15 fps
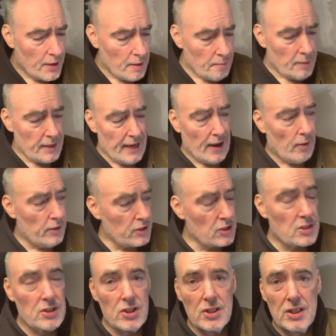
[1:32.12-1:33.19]
But now I
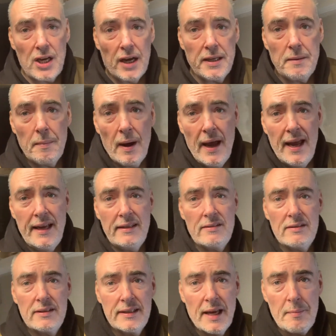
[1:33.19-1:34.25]
just cut it by hand,
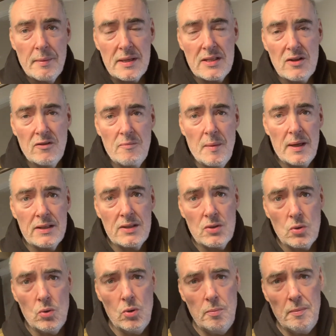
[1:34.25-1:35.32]
get myself my
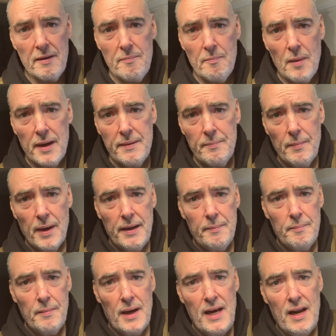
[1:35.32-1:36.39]
saw,
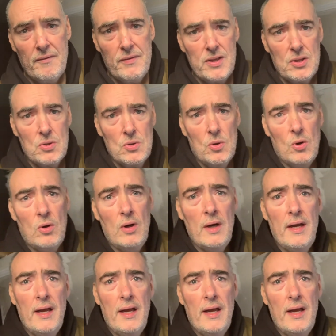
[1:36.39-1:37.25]
my lovely saw,